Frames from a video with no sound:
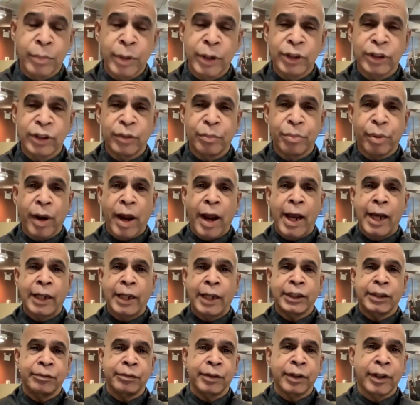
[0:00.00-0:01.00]
be
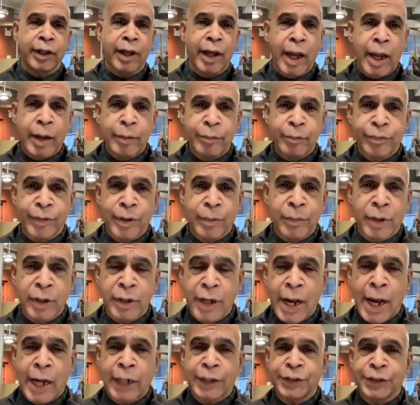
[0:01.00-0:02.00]
surprised if it came from the
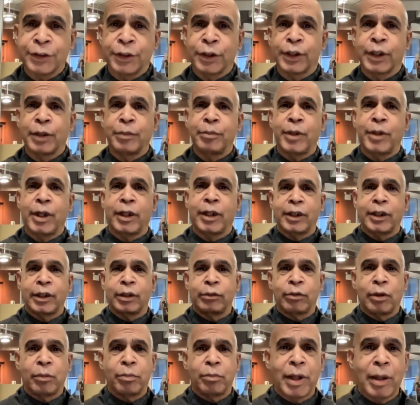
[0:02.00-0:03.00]
National Committee of the
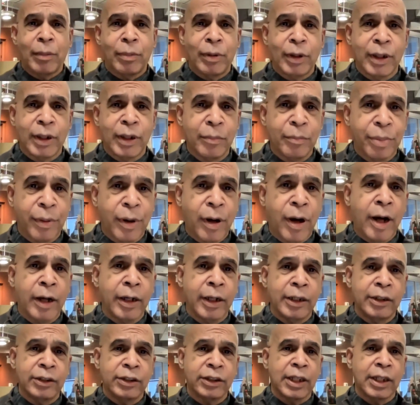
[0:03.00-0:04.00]
Republican
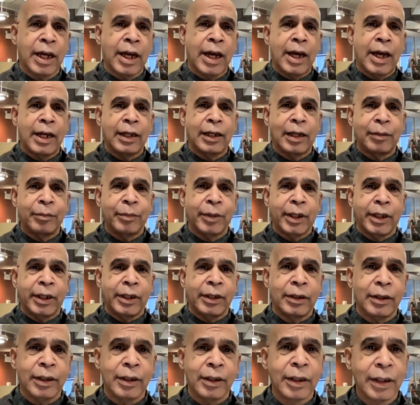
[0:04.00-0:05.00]
Party, Scott. I
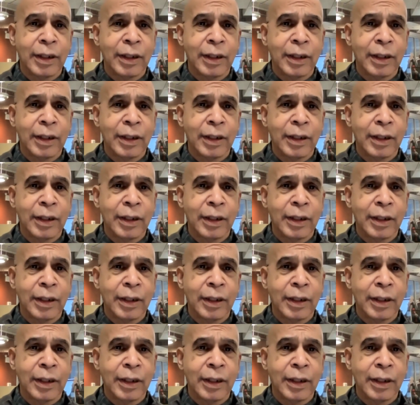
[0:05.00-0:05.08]
mean,